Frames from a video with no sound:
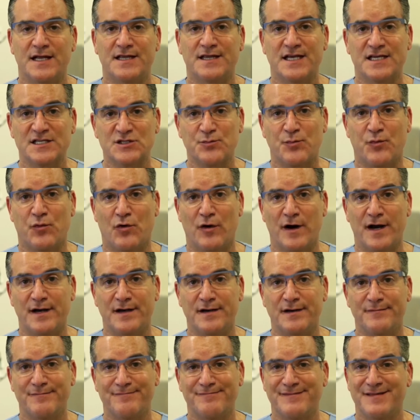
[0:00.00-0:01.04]
At this point,
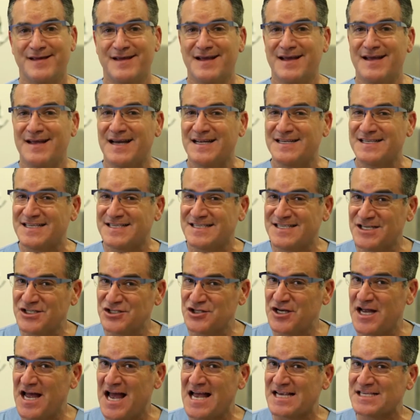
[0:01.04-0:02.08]
a
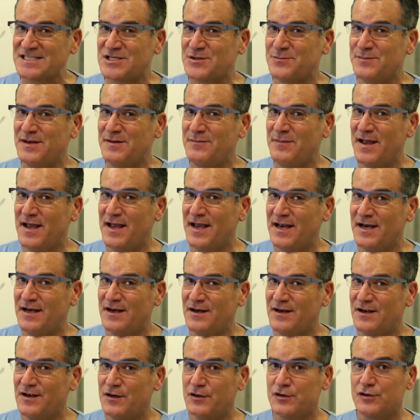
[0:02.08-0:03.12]
decision has to be made.
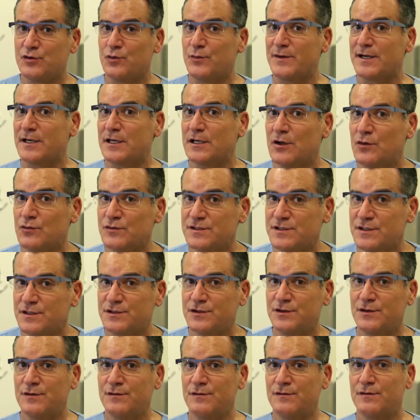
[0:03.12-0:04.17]
Do we close the
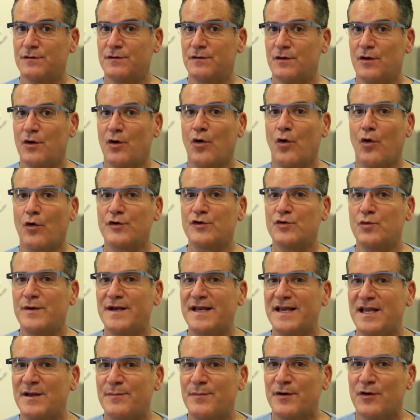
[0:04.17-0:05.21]
tooth or do
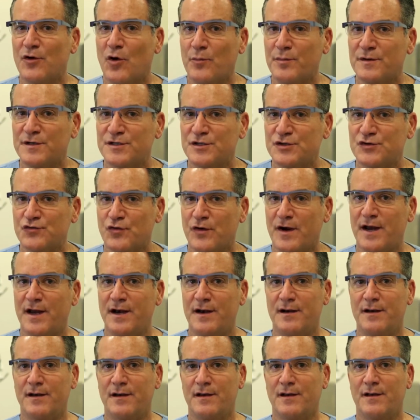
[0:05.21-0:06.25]
we keep it open to drain?